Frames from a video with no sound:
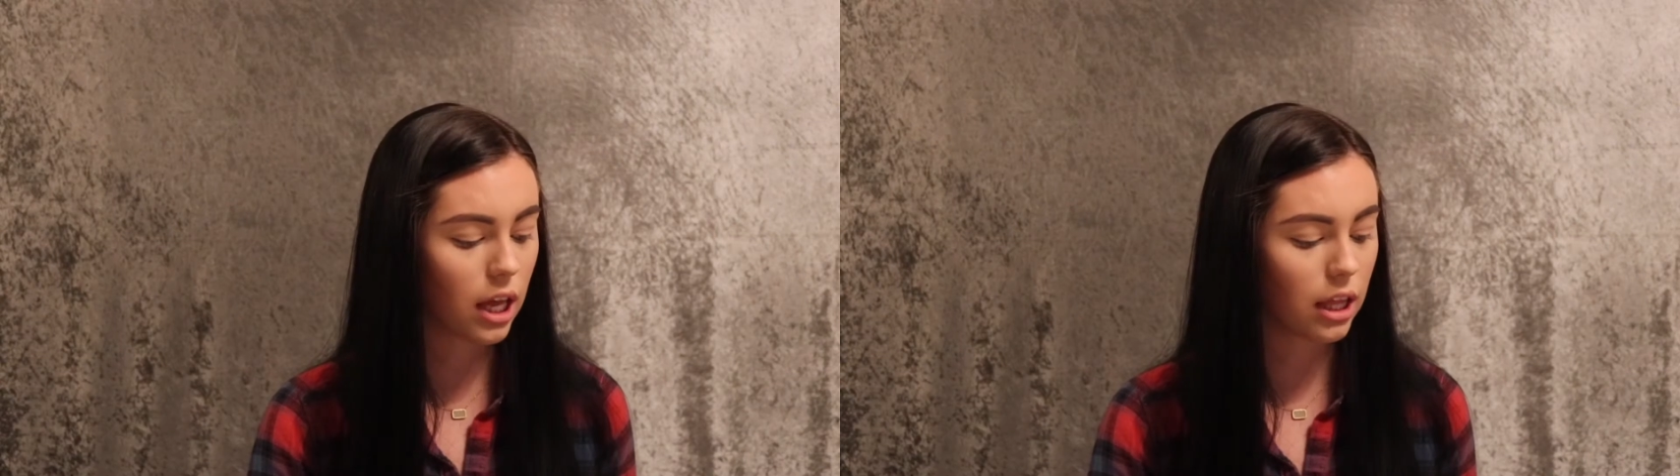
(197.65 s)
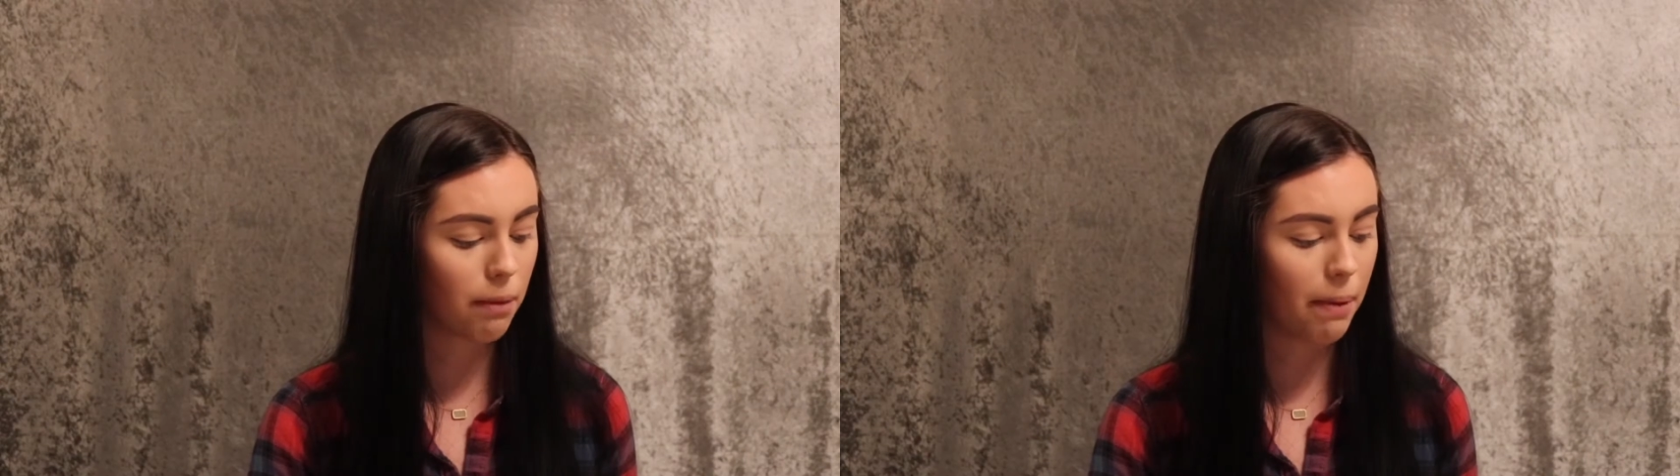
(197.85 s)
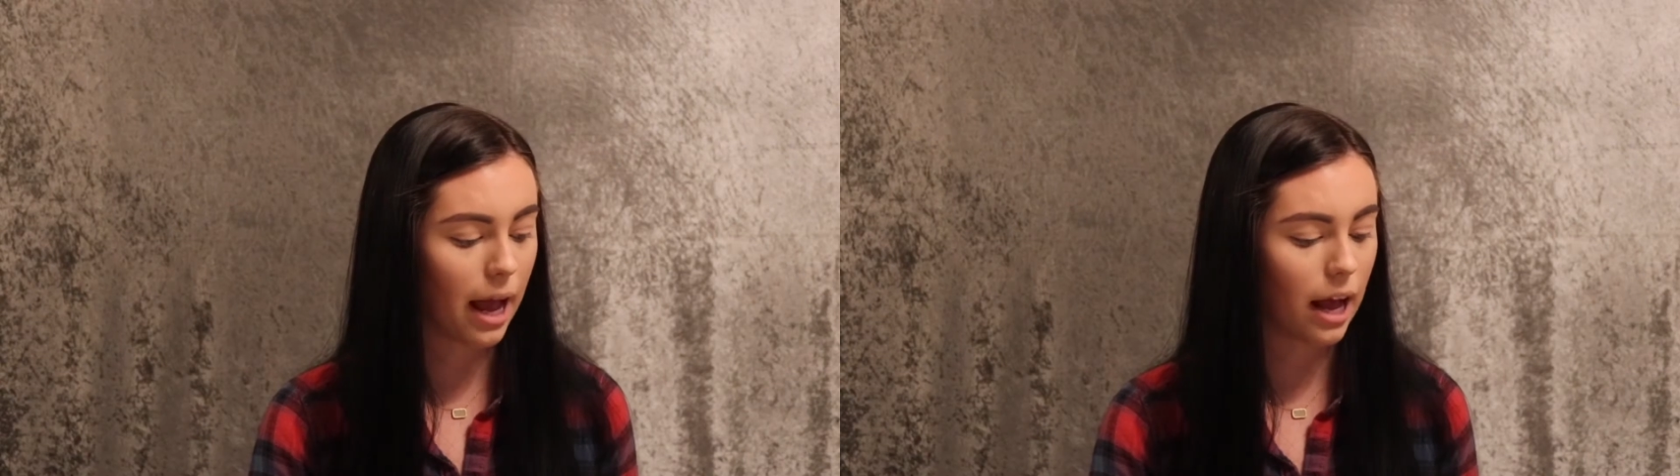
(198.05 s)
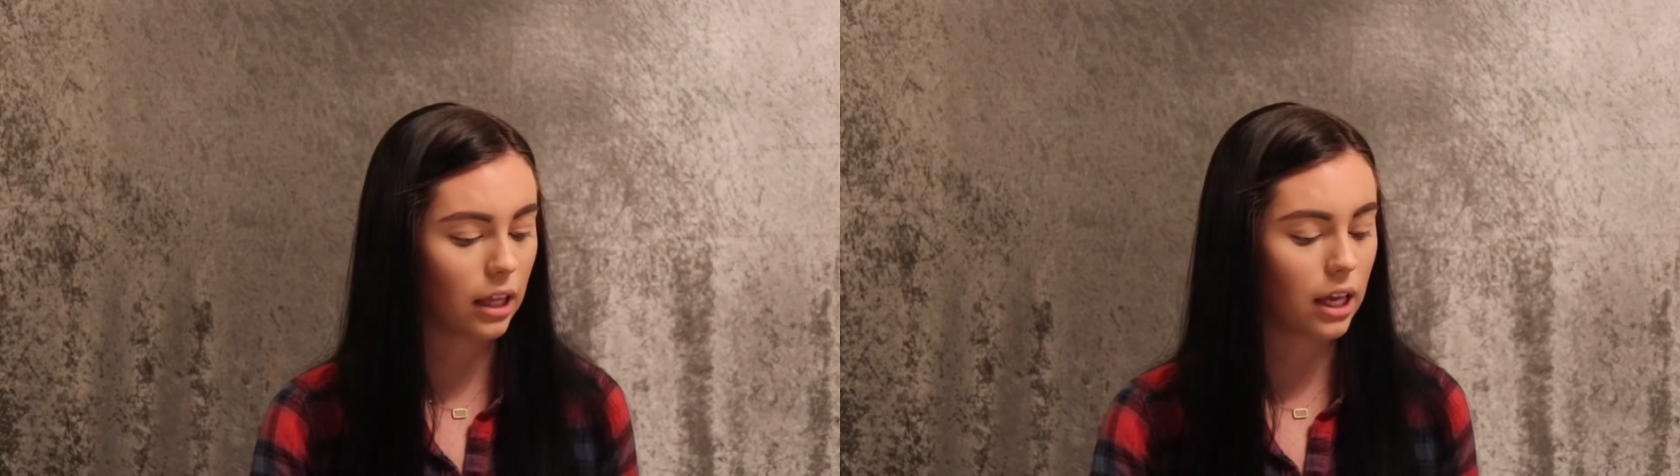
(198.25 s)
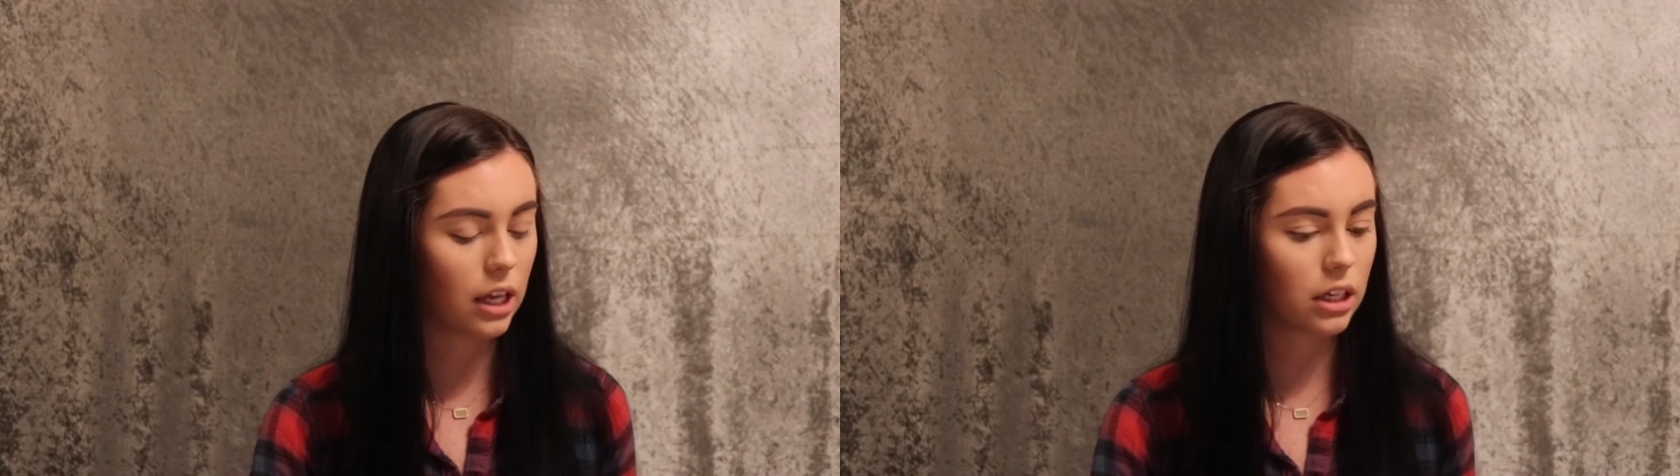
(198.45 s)
in the
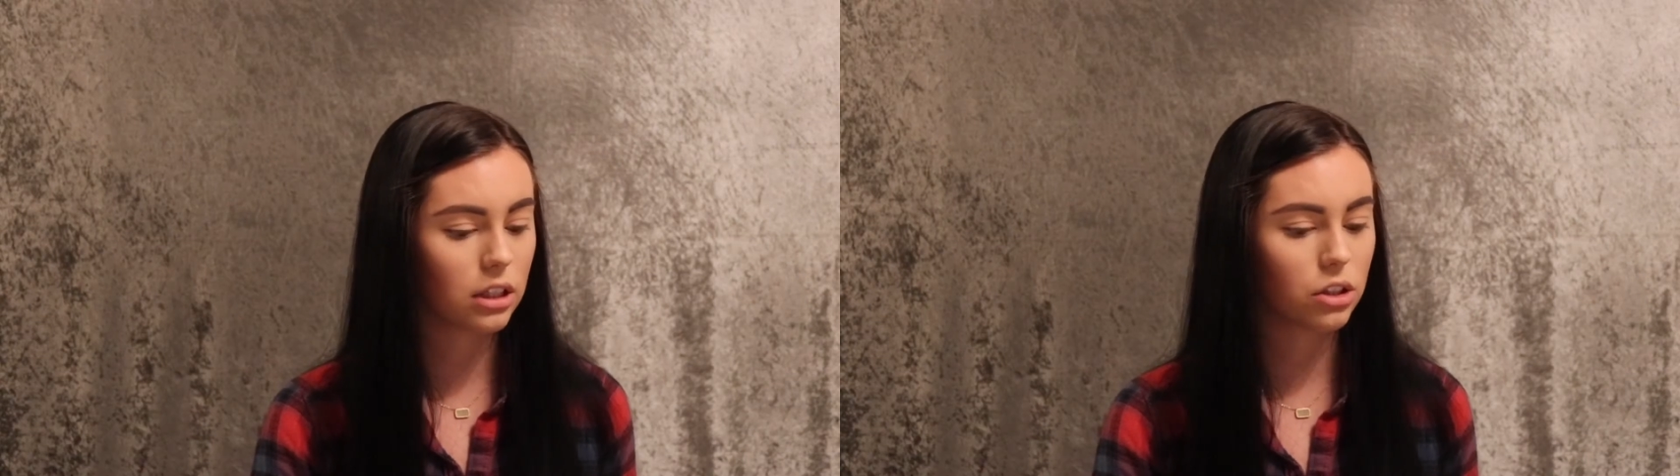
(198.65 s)
palette,